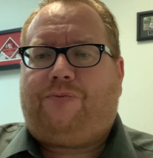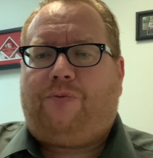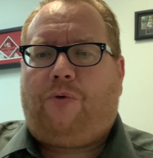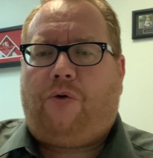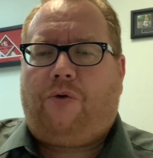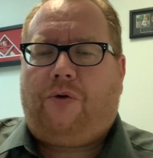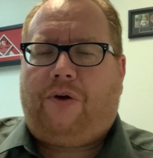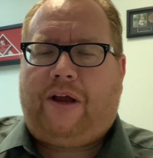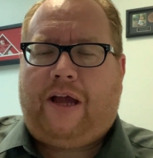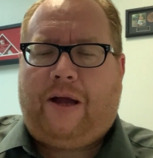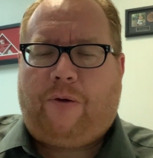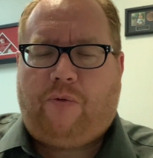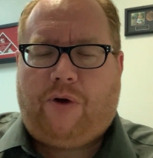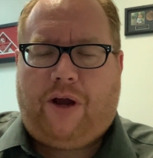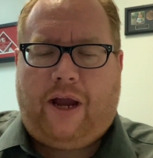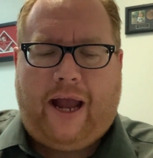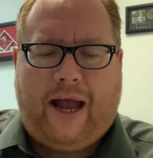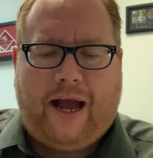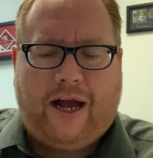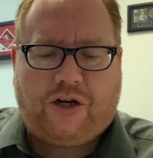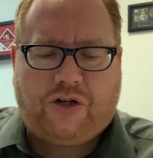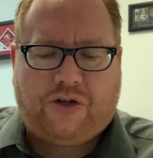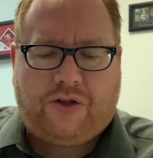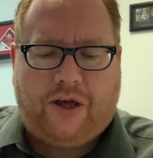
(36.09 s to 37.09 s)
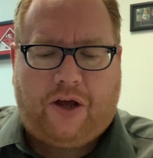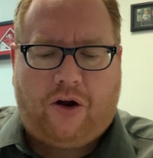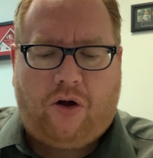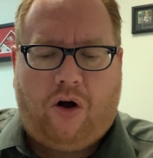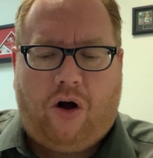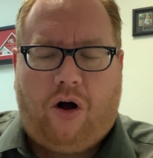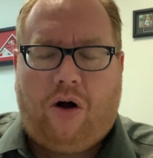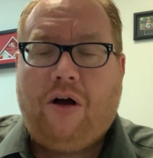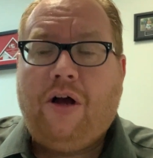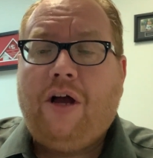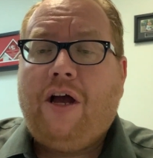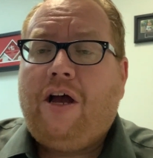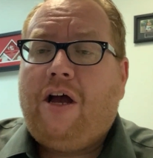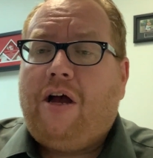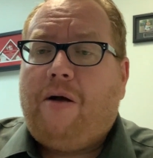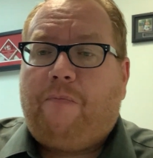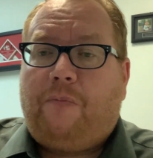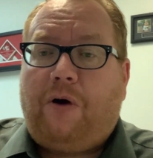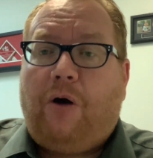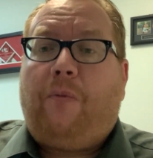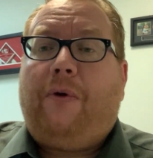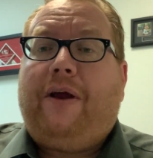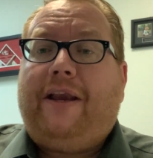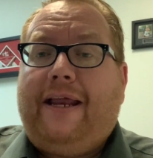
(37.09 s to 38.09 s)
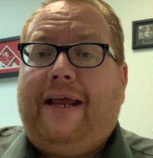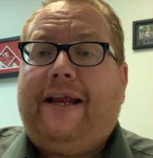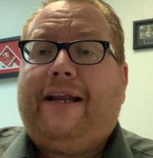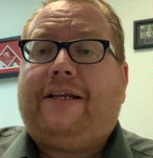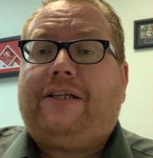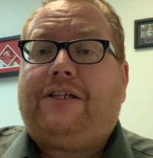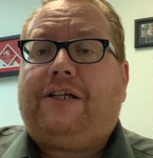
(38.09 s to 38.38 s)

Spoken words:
Won't rehash that all, but we needed